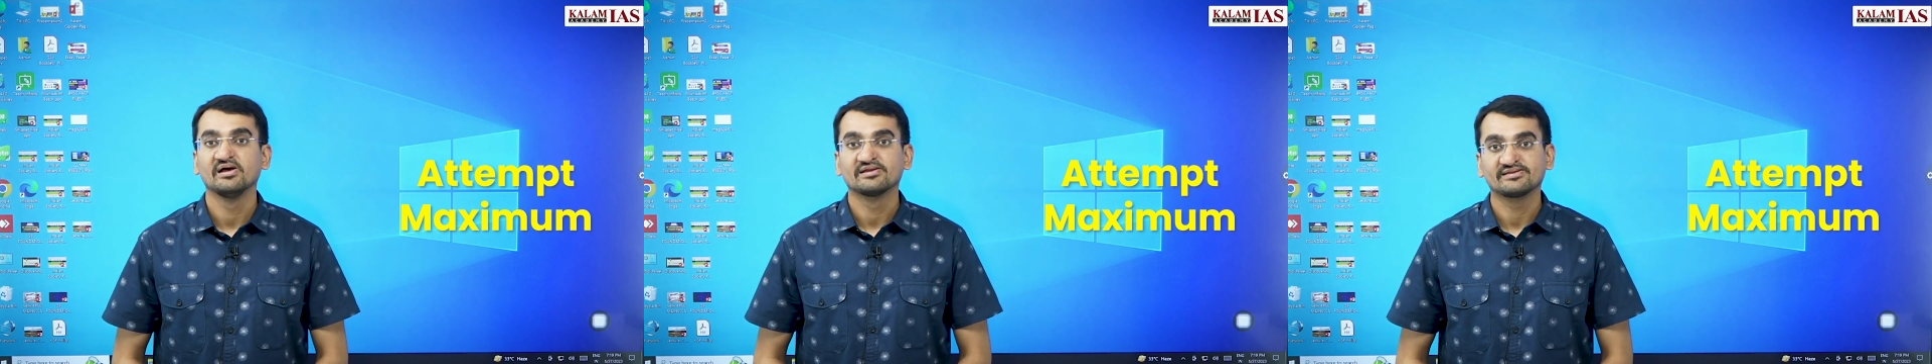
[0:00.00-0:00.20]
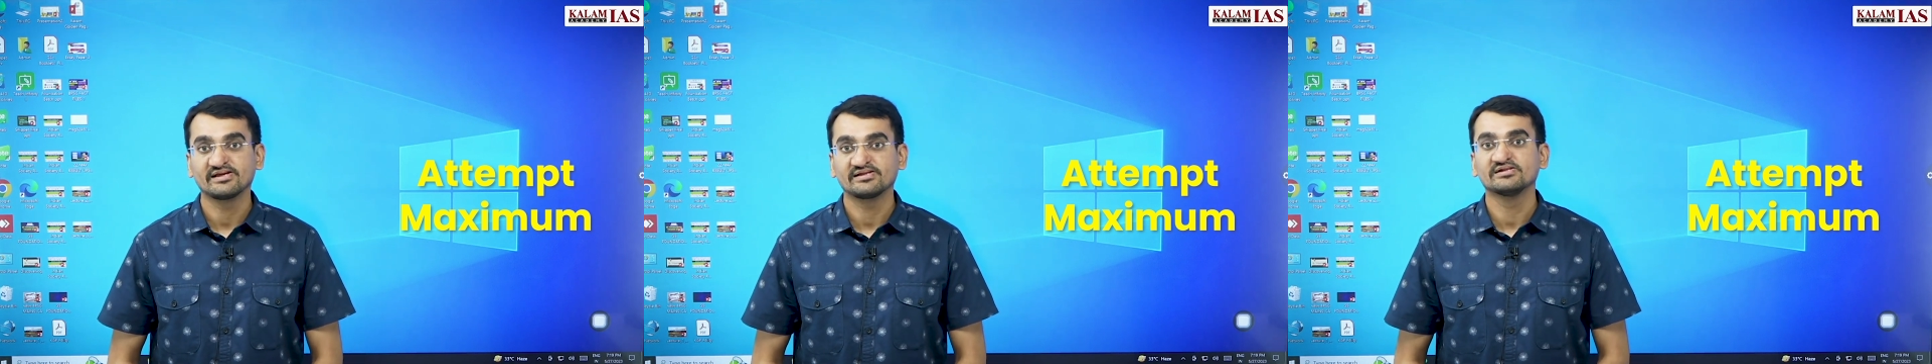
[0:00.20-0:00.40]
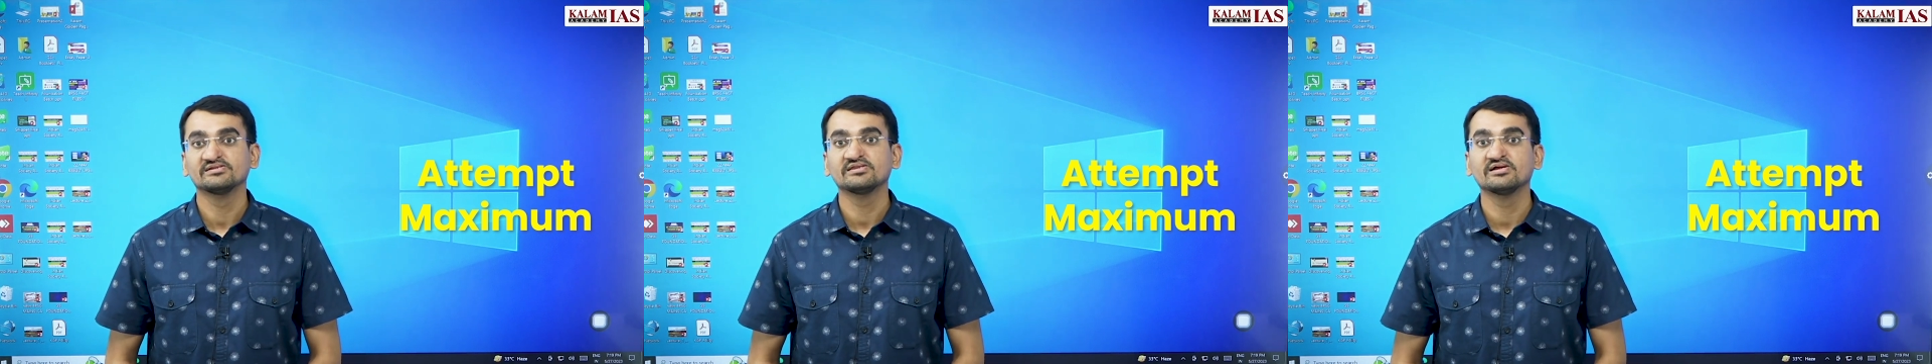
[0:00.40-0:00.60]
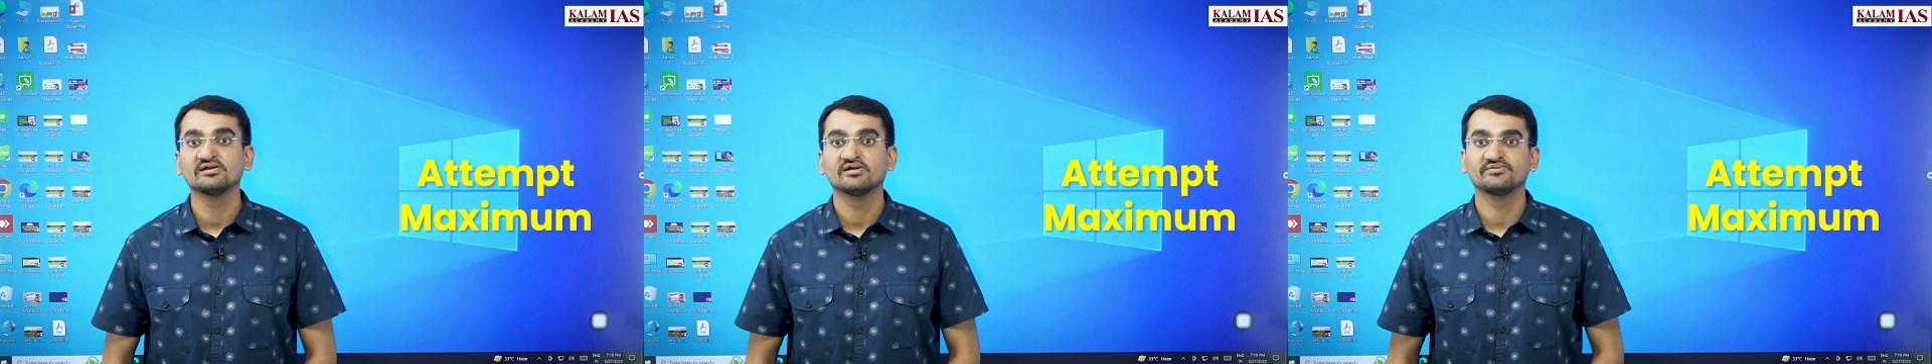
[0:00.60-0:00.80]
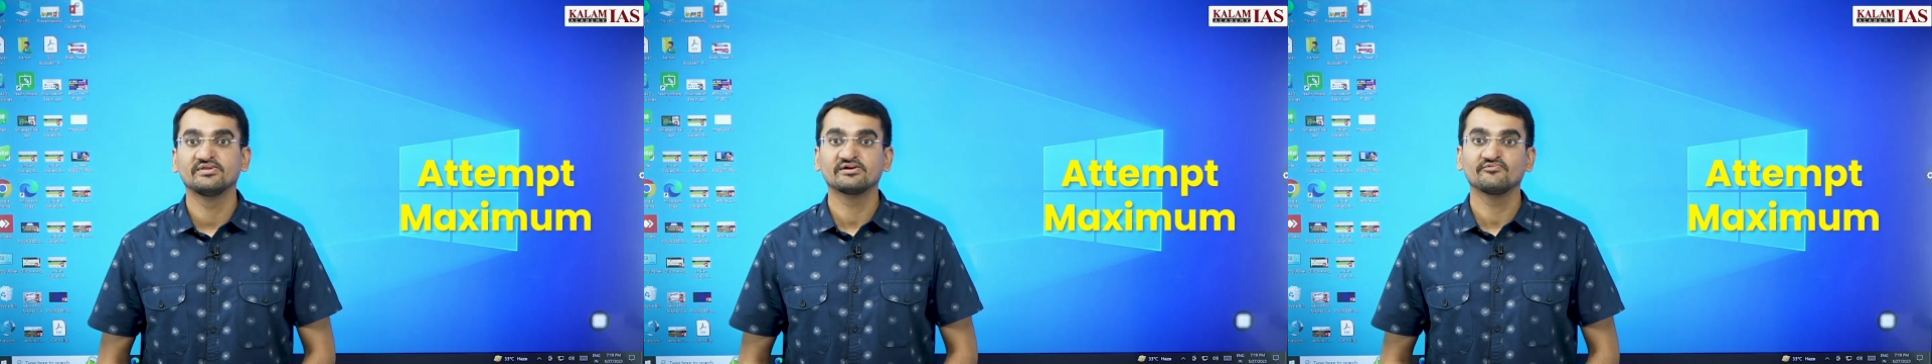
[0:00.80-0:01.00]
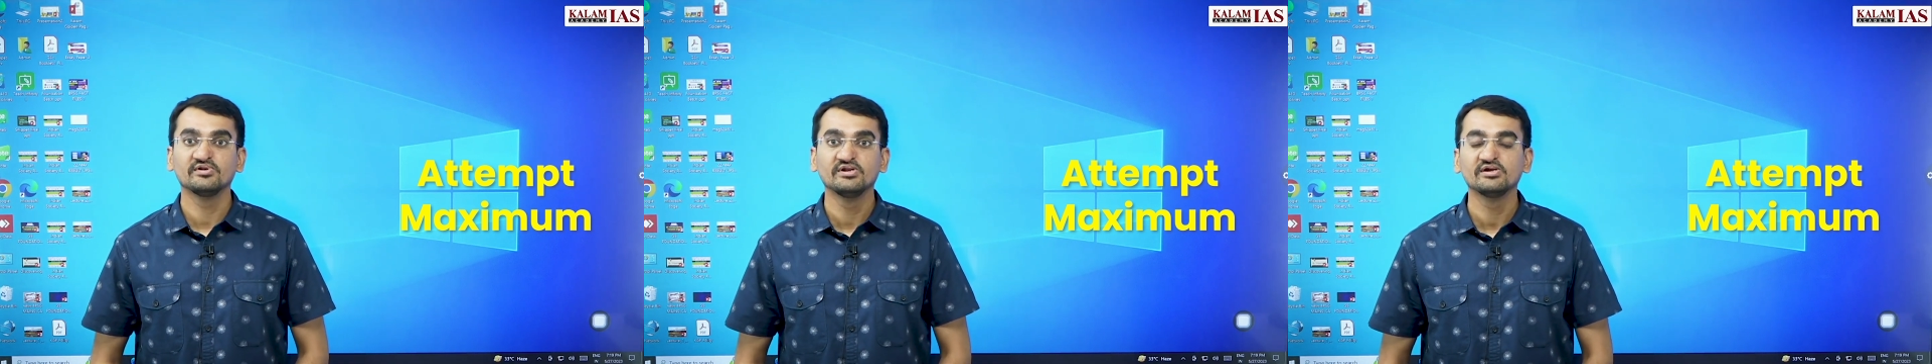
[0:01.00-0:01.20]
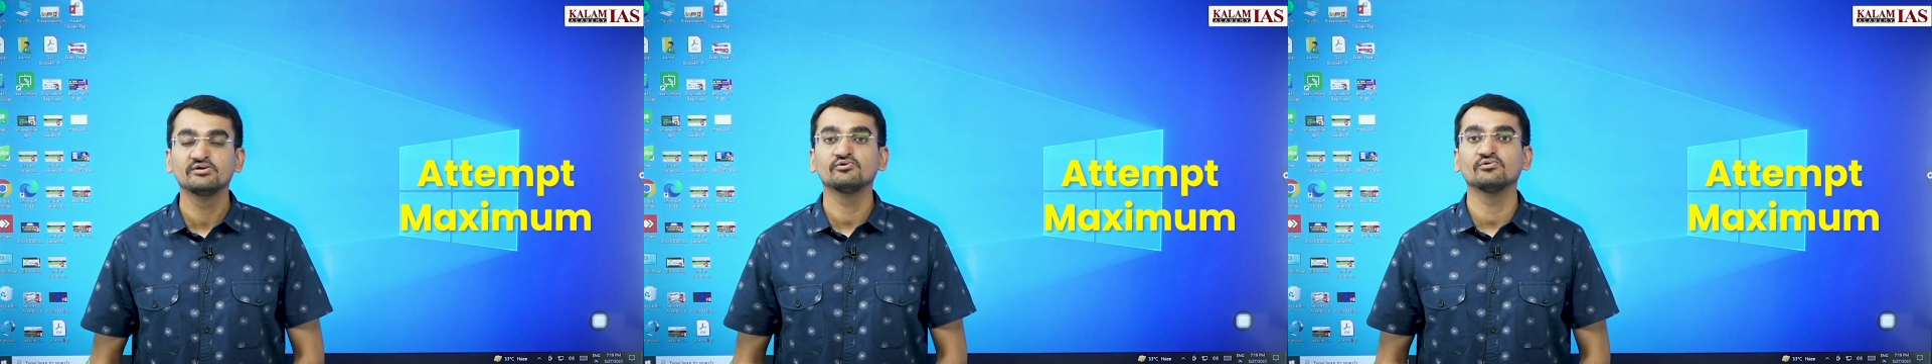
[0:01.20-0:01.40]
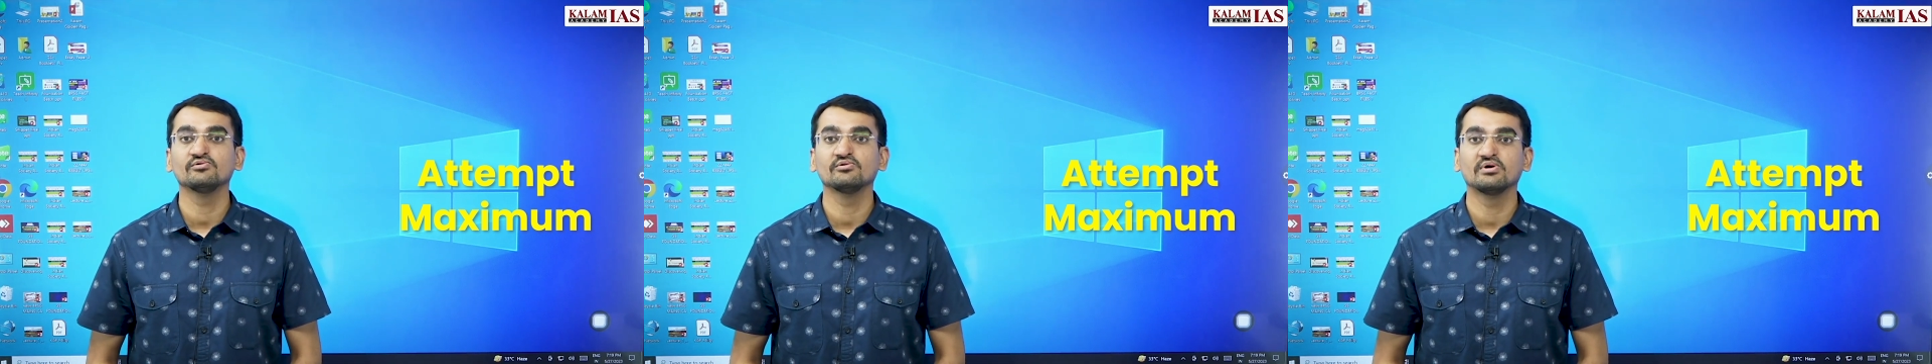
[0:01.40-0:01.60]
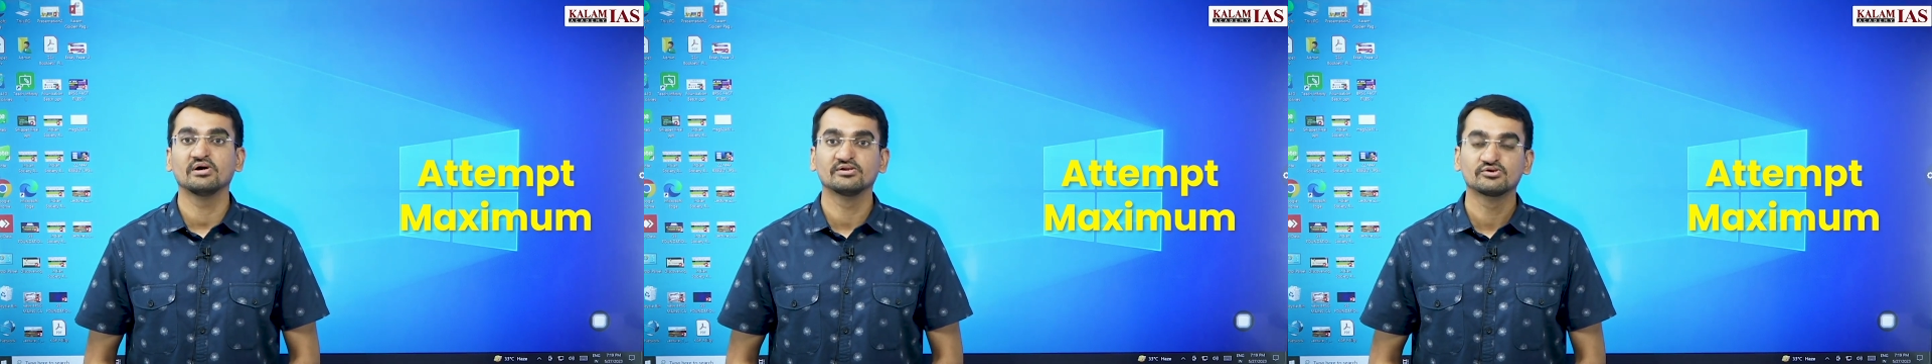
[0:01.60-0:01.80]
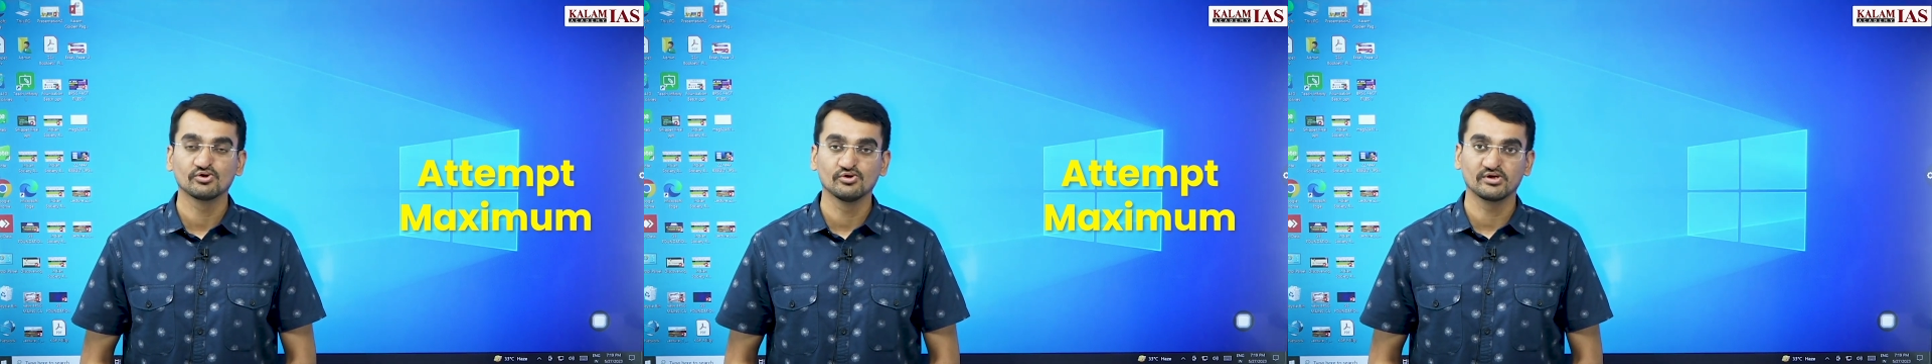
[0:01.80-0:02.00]
Second thing that we need to
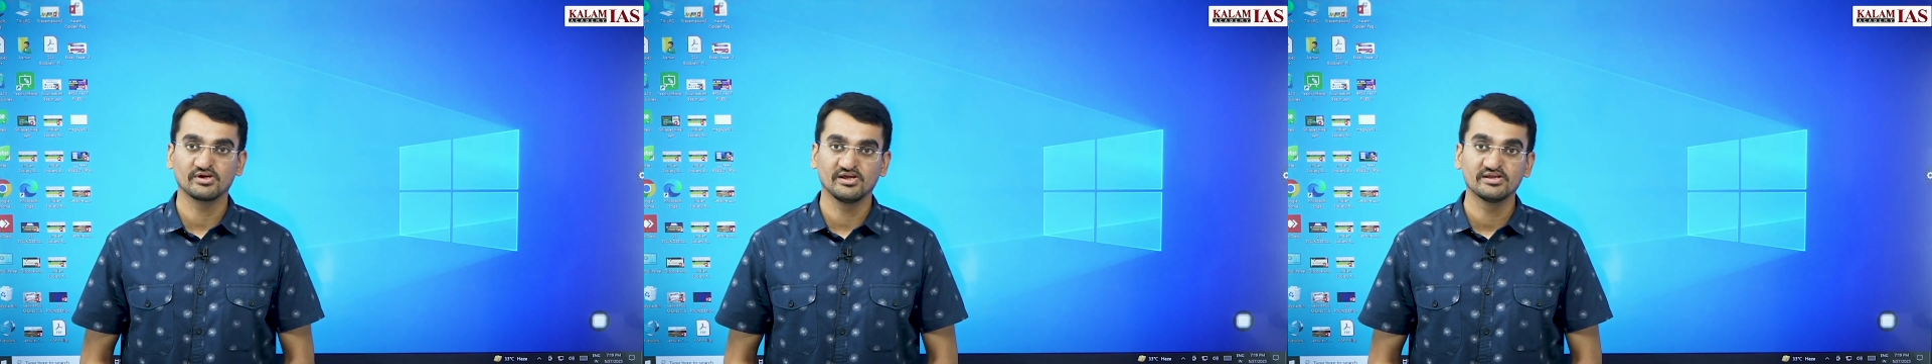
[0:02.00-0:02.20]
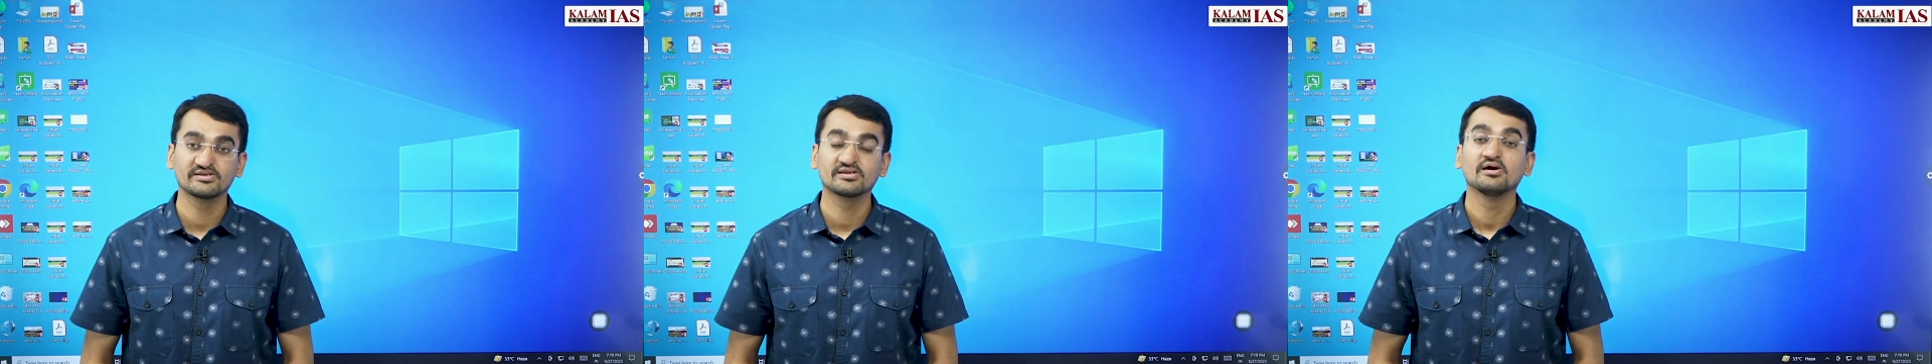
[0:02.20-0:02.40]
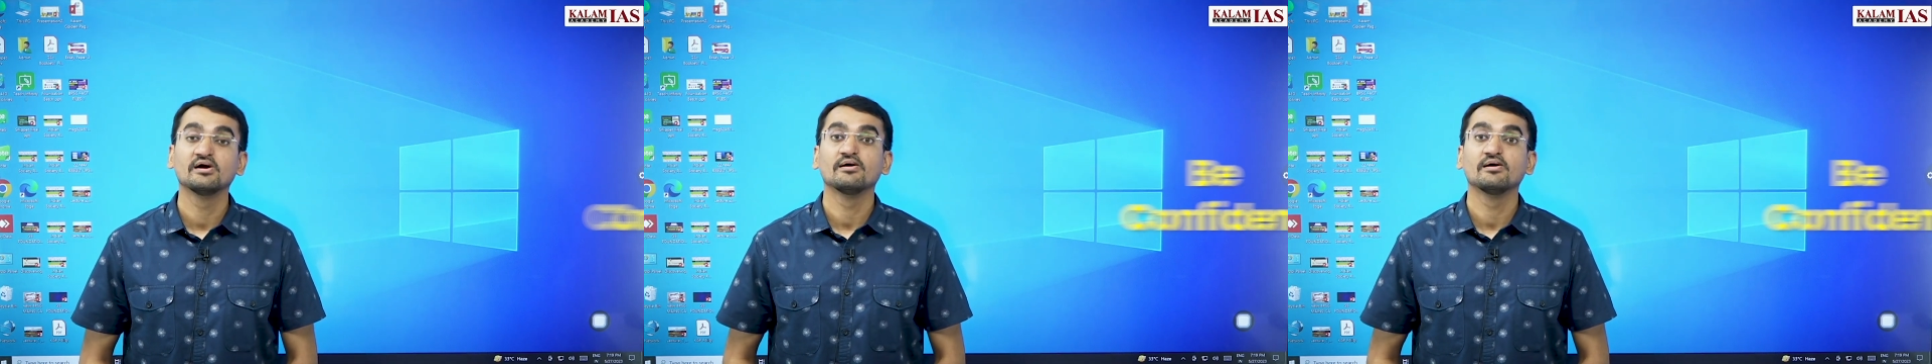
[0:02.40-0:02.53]
ensure is